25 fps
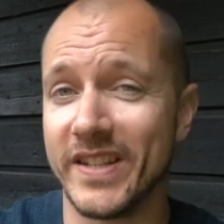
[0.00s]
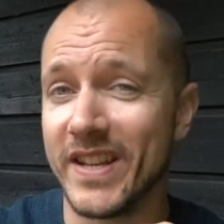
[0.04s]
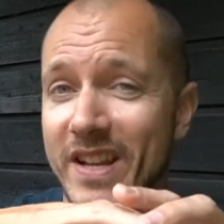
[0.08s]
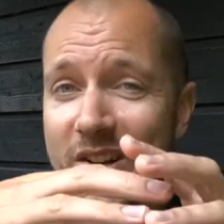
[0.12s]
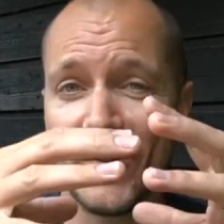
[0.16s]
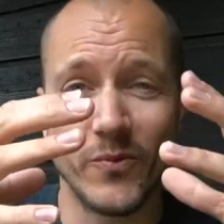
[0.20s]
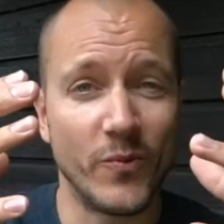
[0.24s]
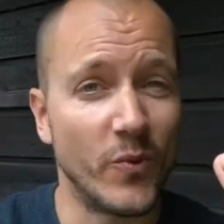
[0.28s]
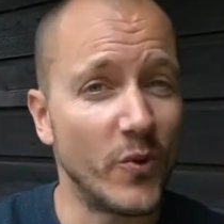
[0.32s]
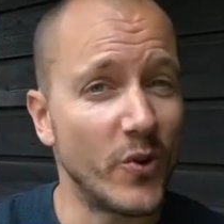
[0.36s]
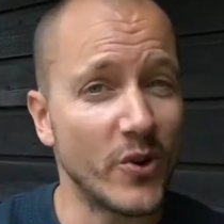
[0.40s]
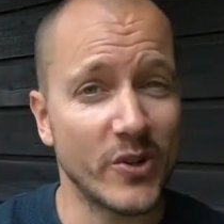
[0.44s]

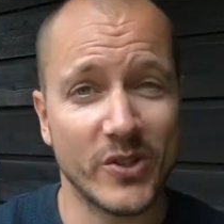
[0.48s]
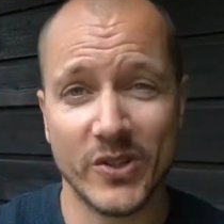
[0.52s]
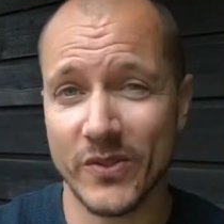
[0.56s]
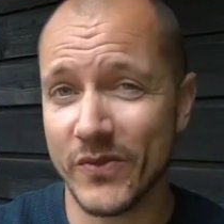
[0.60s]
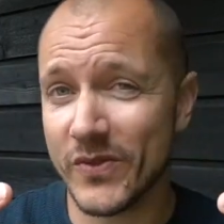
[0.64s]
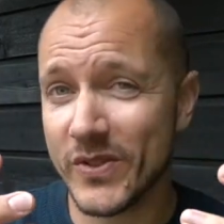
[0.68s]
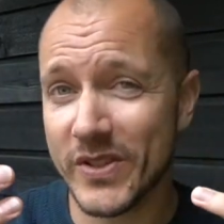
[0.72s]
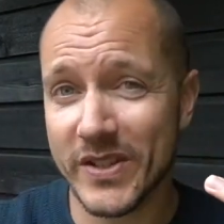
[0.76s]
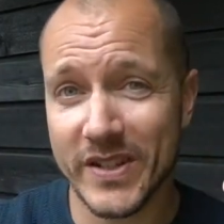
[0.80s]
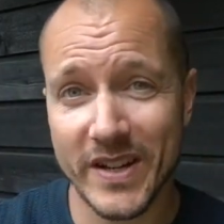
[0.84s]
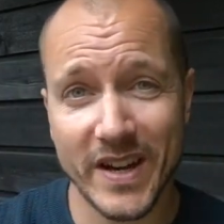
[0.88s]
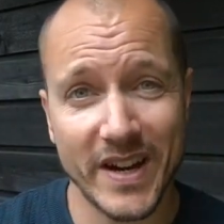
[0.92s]
networks
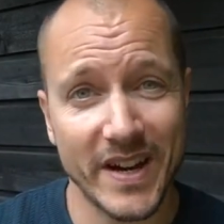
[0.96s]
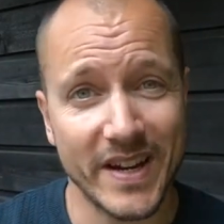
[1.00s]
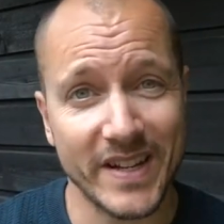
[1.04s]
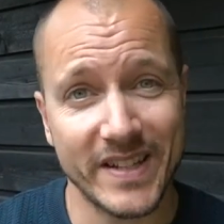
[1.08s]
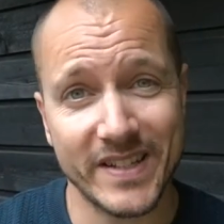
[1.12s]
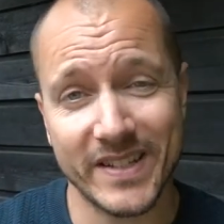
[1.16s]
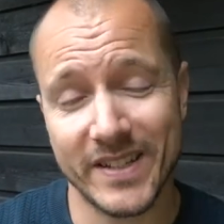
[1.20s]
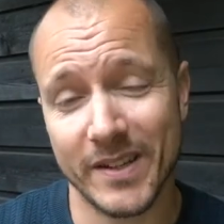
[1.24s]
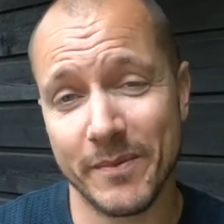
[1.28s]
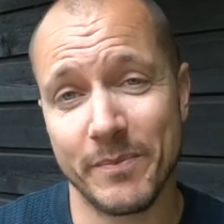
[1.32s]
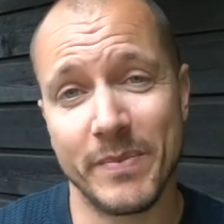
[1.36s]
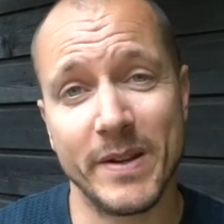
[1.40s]
of
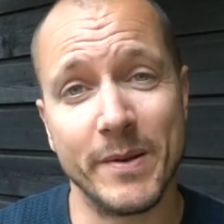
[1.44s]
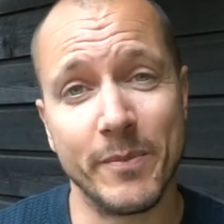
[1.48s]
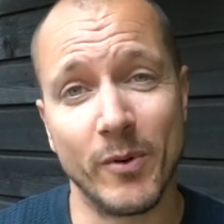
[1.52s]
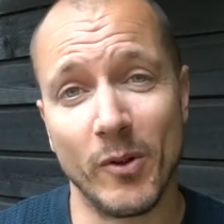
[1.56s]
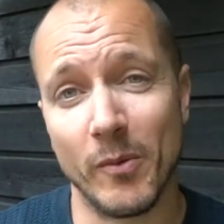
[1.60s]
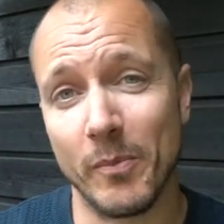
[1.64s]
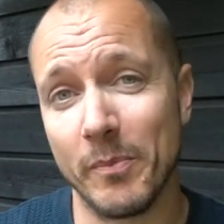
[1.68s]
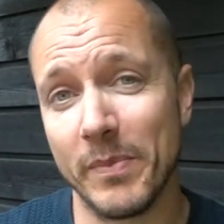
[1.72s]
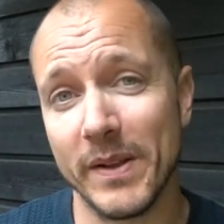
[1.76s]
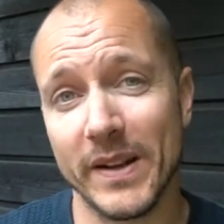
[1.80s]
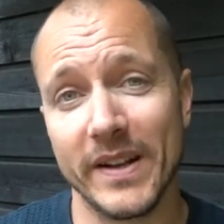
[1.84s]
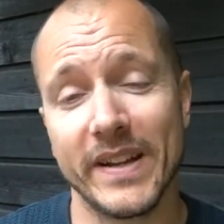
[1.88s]
sites that
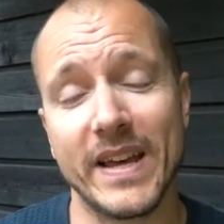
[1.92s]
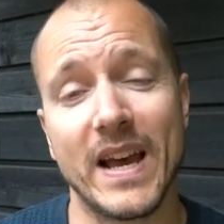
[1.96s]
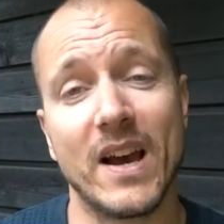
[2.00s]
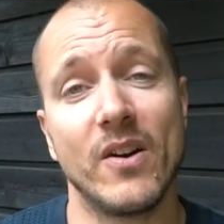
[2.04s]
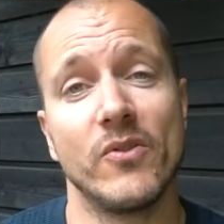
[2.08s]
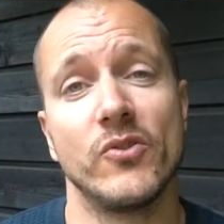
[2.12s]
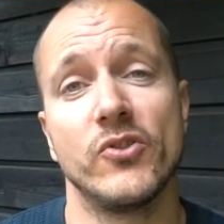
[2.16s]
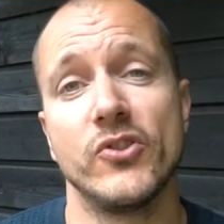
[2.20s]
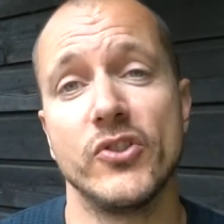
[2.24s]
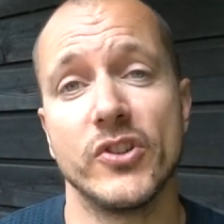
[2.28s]
people build out